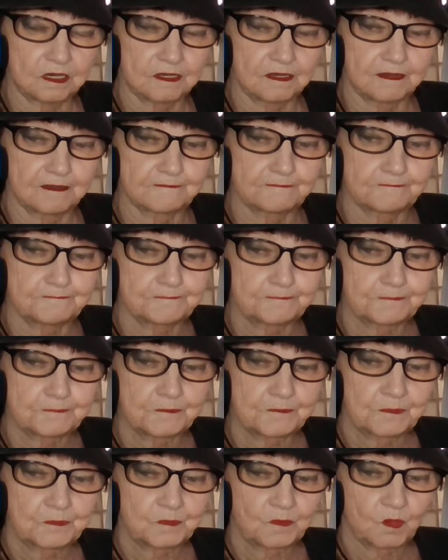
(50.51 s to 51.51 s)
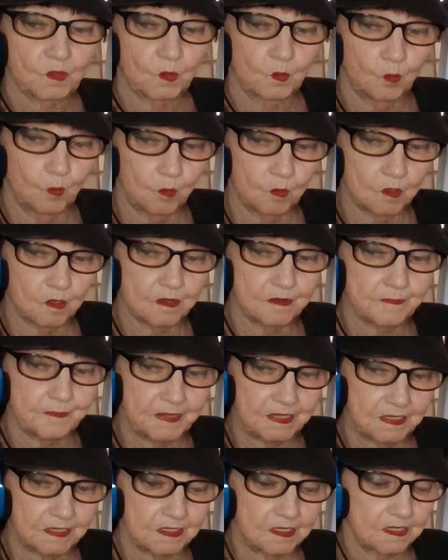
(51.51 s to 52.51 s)
um, war
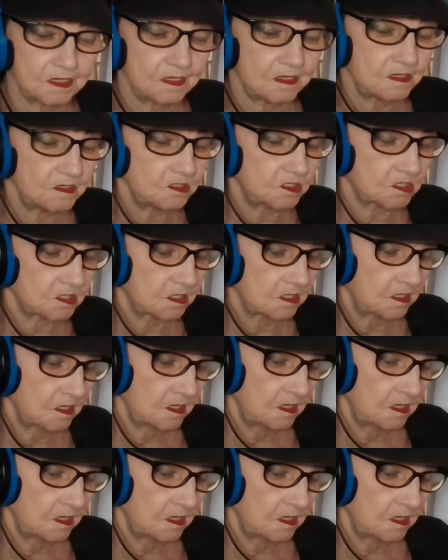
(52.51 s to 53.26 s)
meetings.